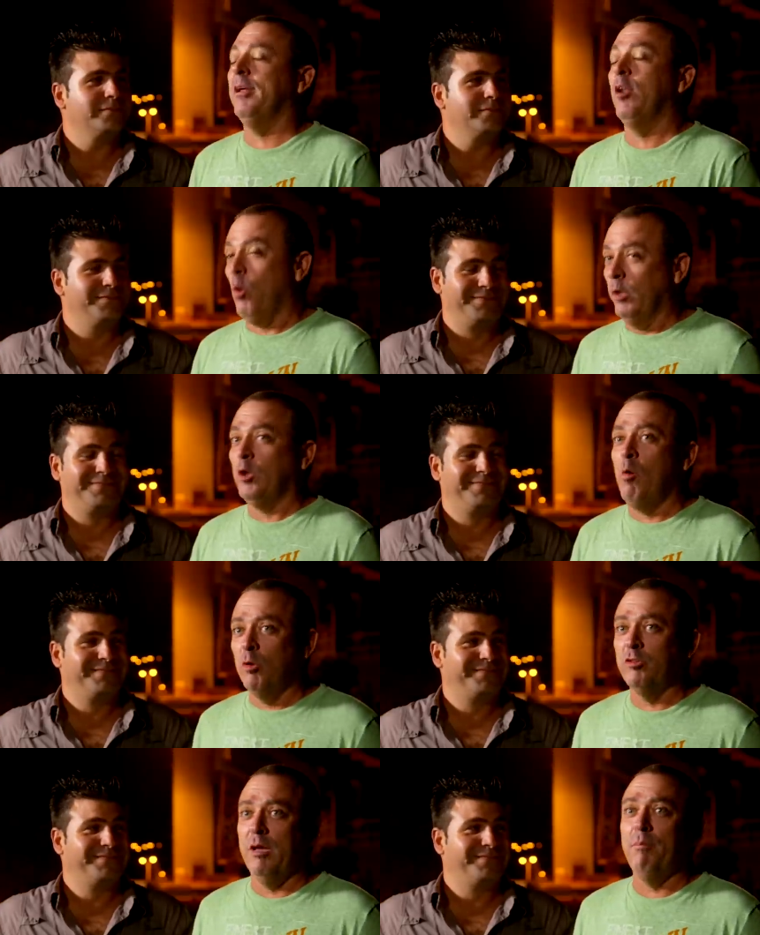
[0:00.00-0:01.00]
Speaker 1: As
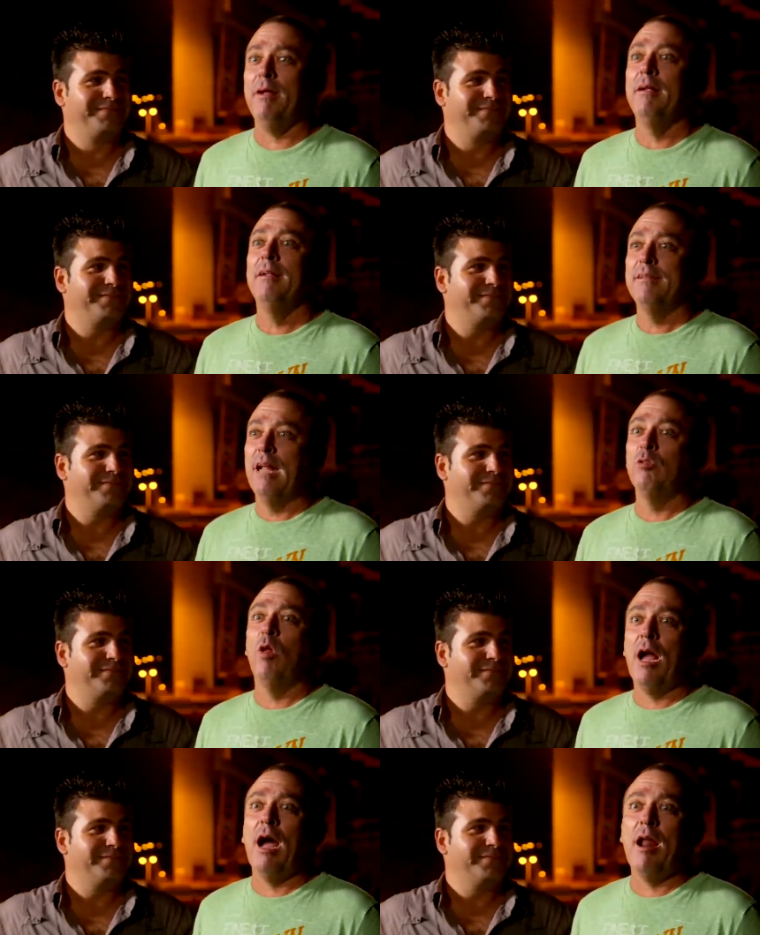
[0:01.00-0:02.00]
usual, Roberto can't keep
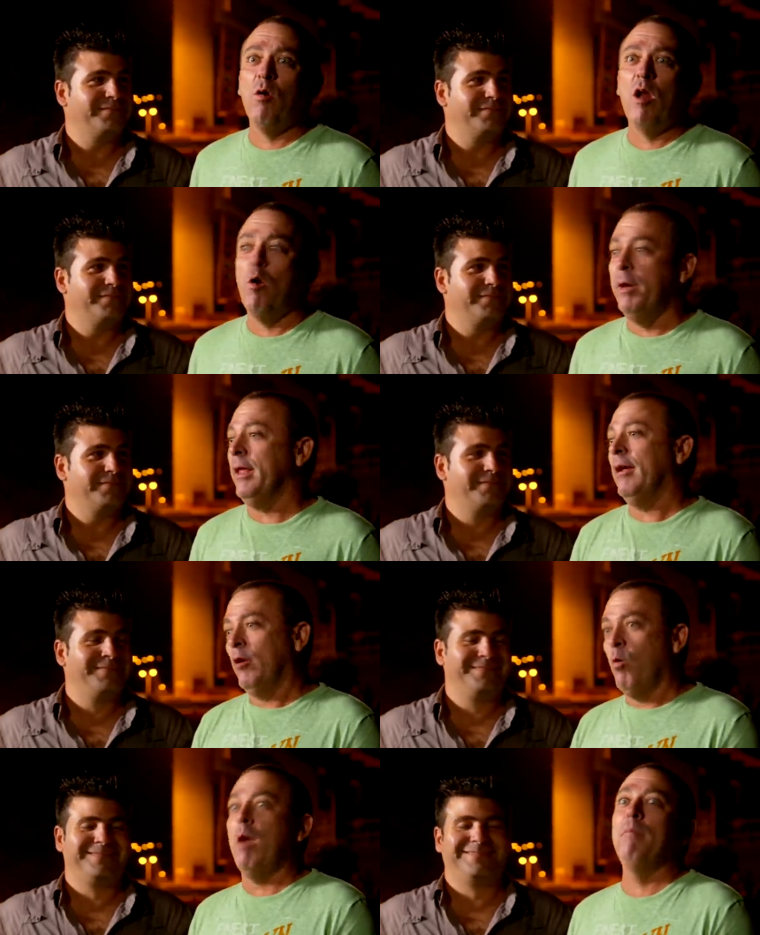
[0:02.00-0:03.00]
his eyes off all the food,
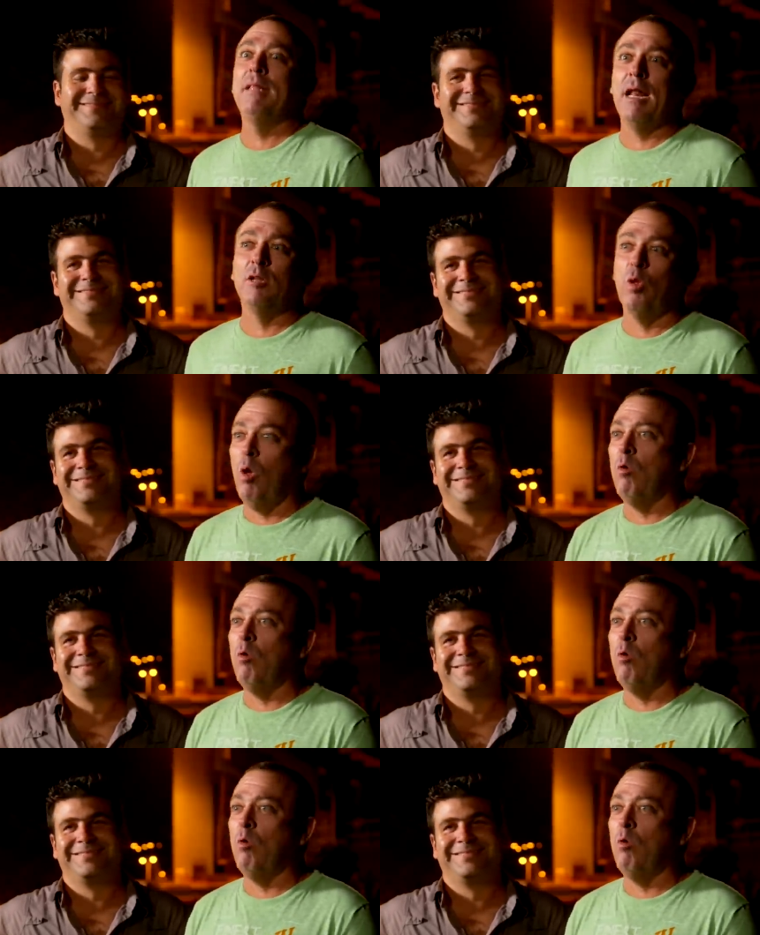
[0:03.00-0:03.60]
but he is paying for all our